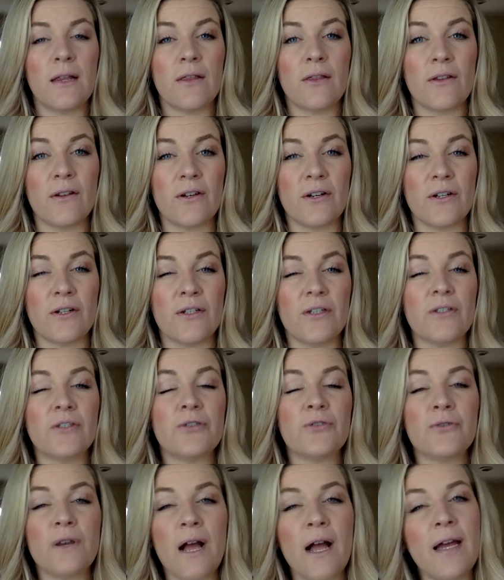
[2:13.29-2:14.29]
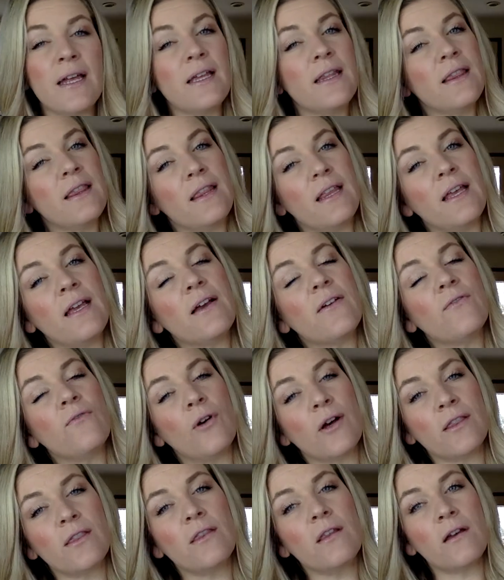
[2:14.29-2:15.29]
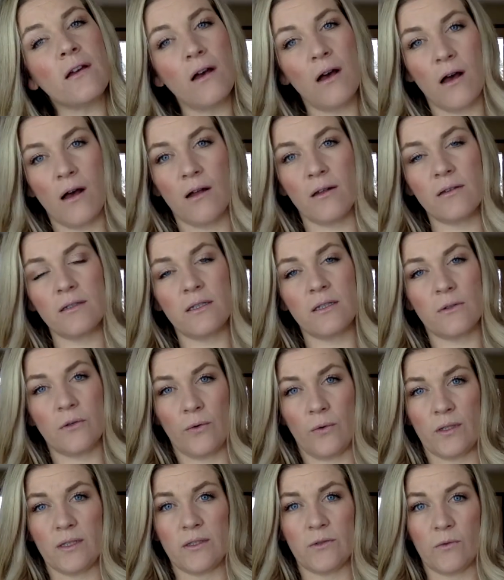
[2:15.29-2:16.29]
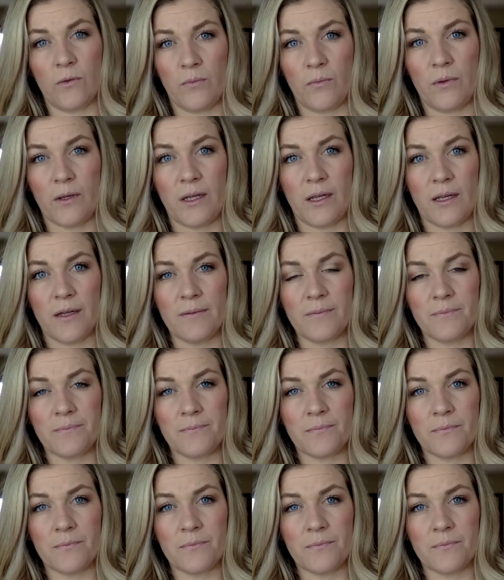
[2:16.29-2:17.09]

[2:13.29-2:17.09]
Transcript: Third, try and think of what the consequence would be.